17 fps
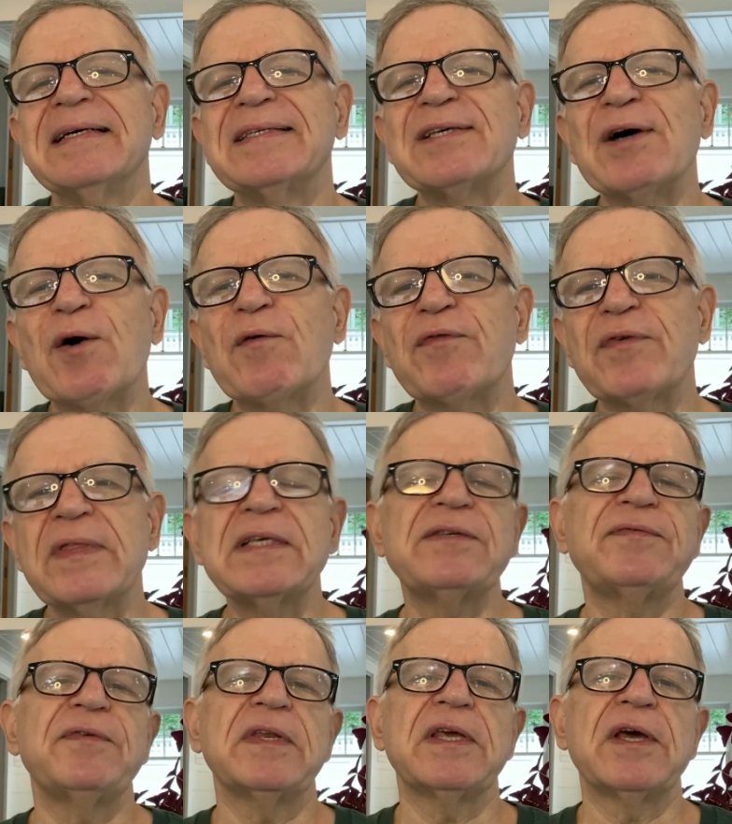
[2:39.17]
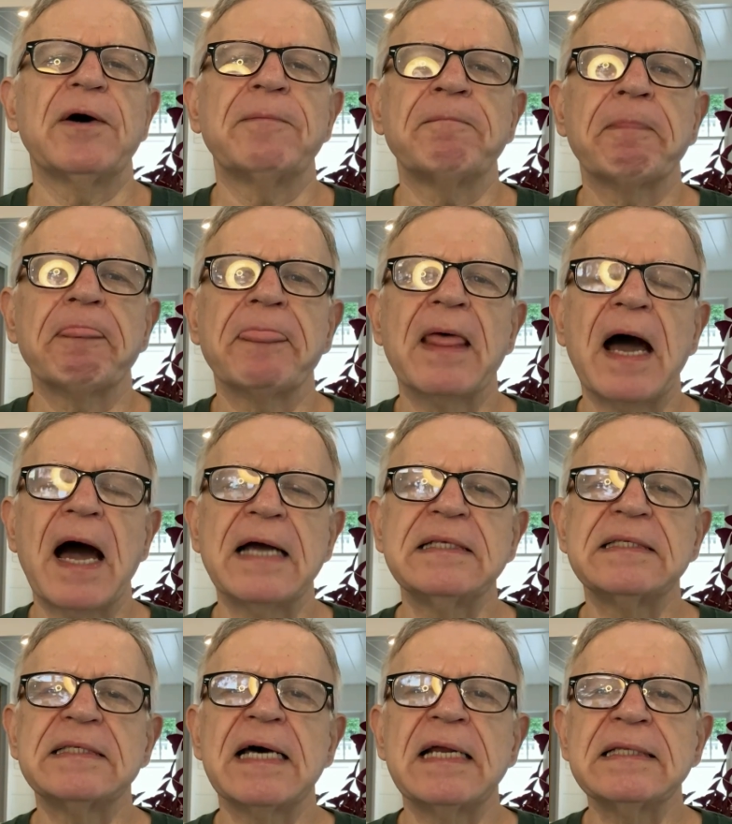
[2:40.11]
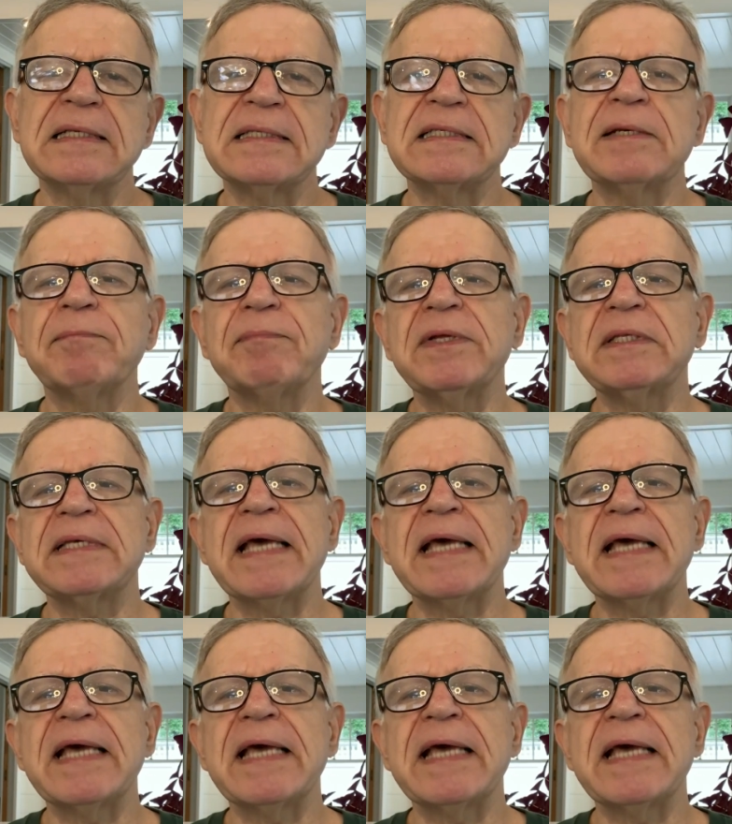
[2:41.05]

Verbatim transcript: So for this video, I decided to simply